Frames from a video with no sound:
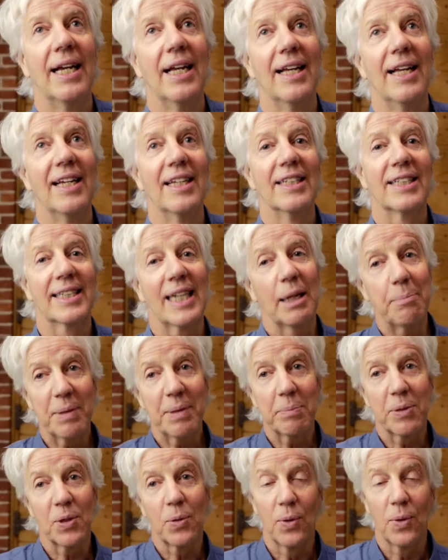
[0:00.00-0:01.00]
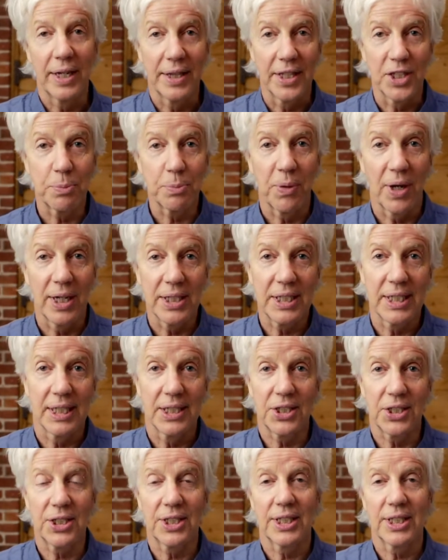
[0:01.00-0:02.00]
step number one in this
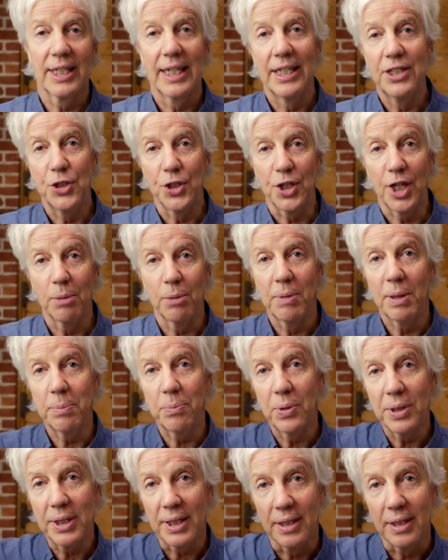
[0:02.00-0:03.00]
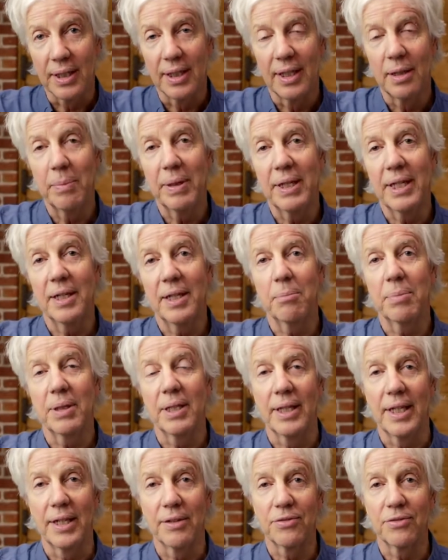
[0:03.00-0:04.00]
process is you come up with a limiting
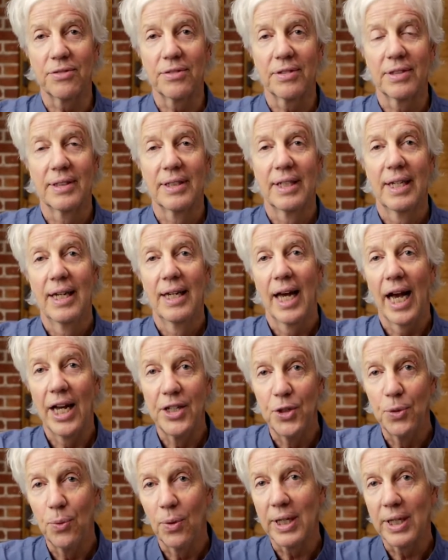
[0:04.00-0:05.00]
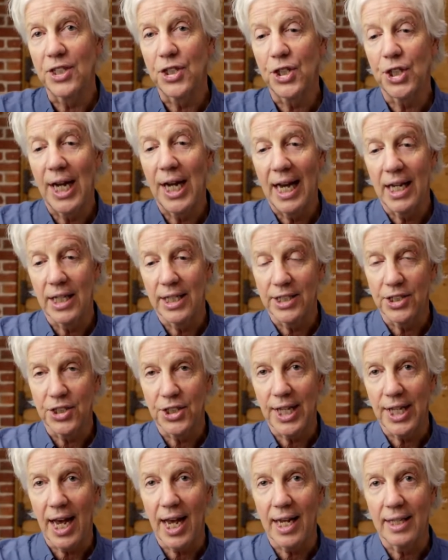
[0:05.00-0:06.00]
belief and you want to challenge
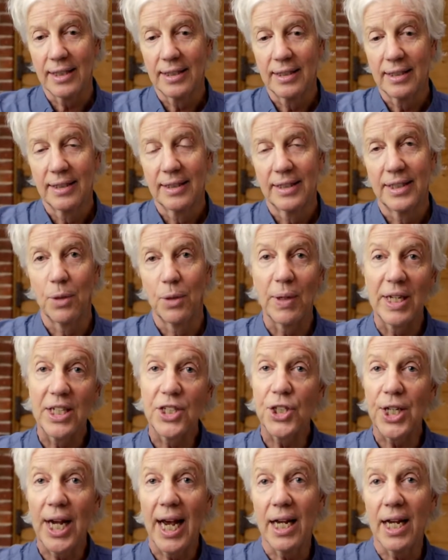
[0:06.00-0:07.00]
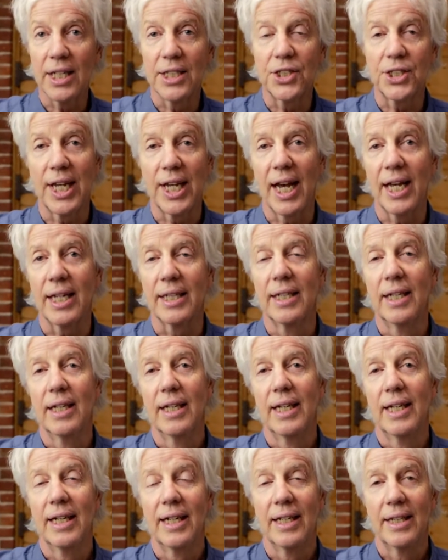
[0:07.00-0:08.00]
that. You want to
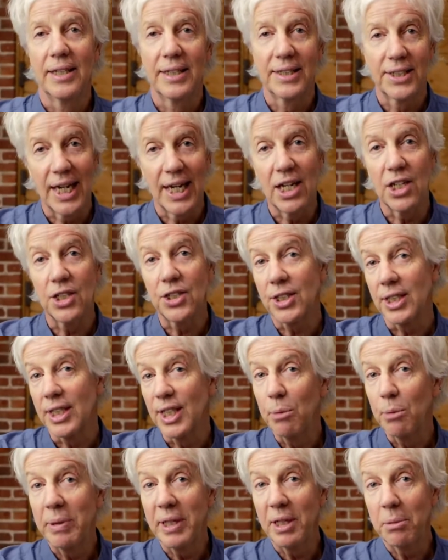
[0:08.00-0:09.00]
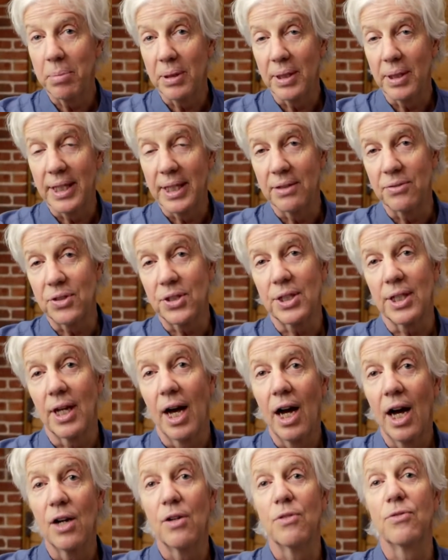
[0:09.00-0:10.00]
challenge the limiting beliefs
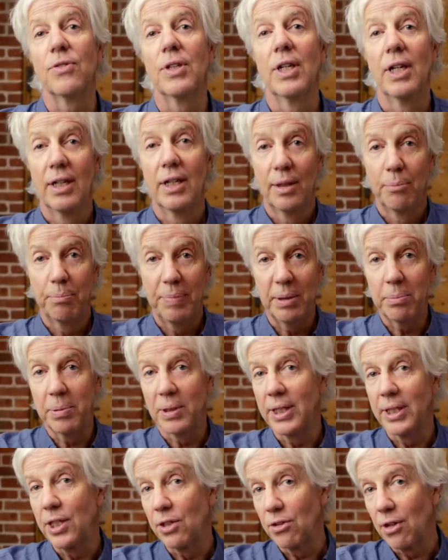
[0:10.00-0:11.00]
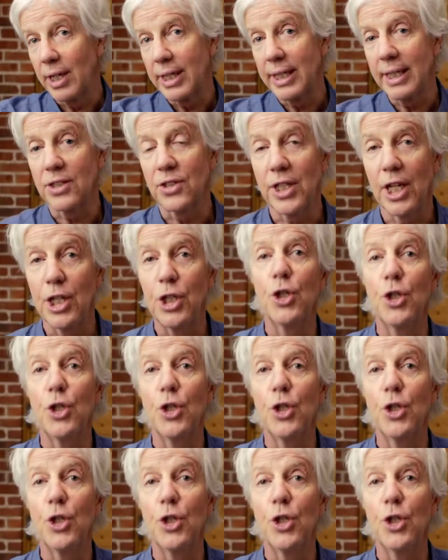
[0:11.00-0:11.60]
of people in your audience, that